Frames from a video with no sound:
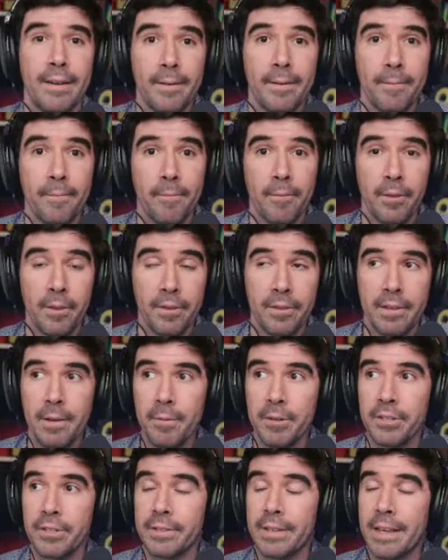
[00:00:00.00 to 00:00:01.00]
within the
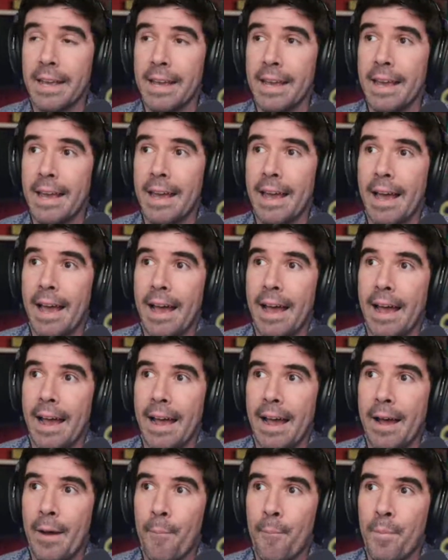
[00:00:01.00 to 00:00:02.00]
images.
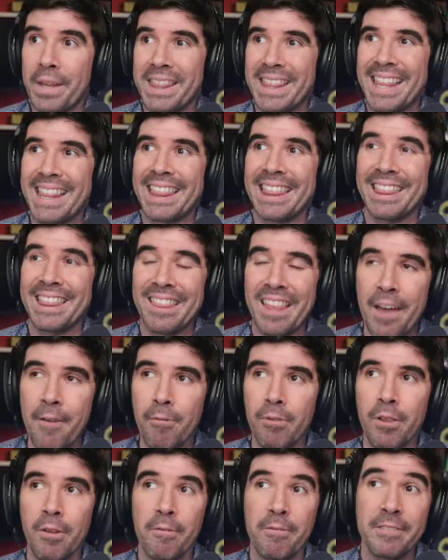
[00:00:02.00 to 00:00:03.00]
But the
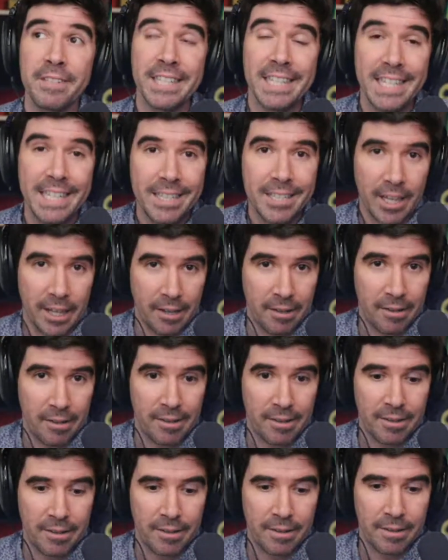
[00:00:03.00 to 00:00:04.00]
level of
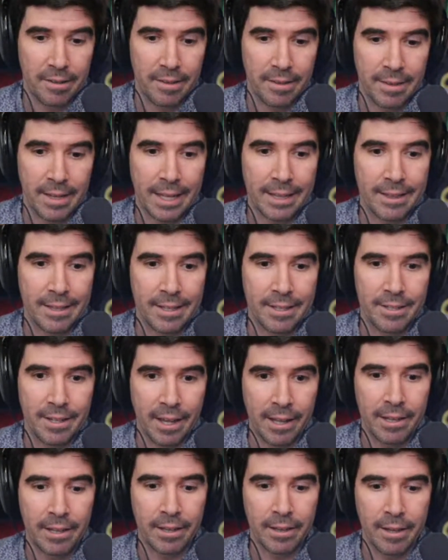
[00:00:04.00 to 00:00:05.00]
detail that these
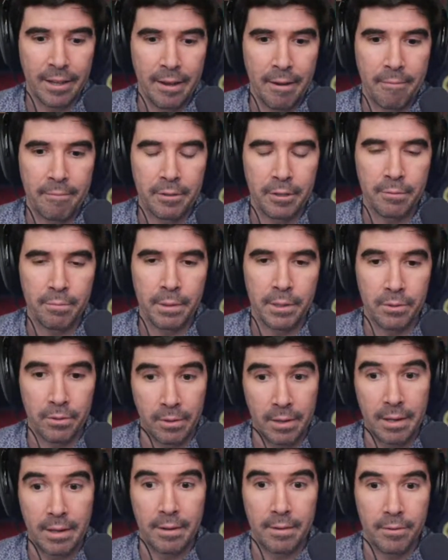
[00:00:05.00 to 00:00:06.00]
LLMs,
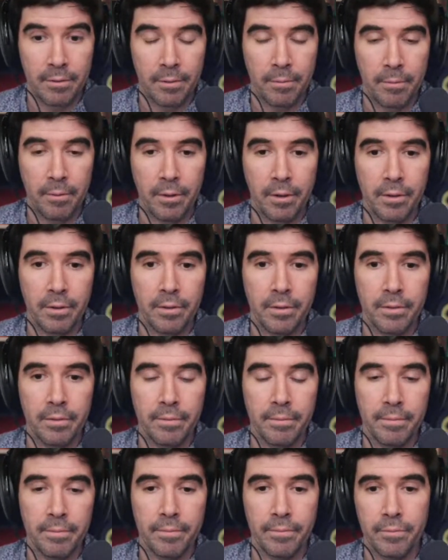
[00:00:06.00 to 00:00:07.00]
especially some of the
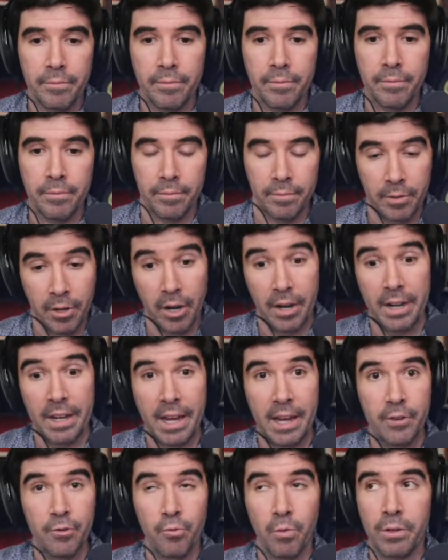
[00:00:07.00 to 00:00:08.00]
cutting
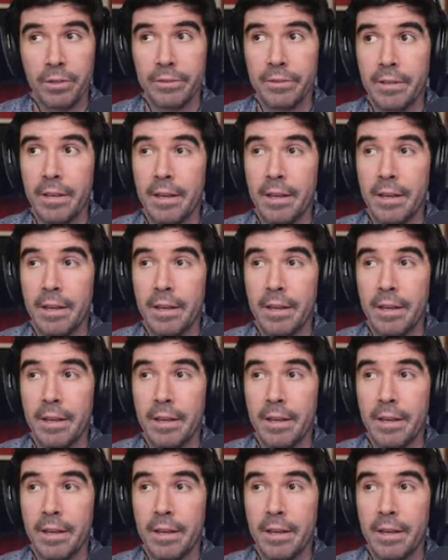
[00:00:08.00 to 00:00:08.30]
edge ones,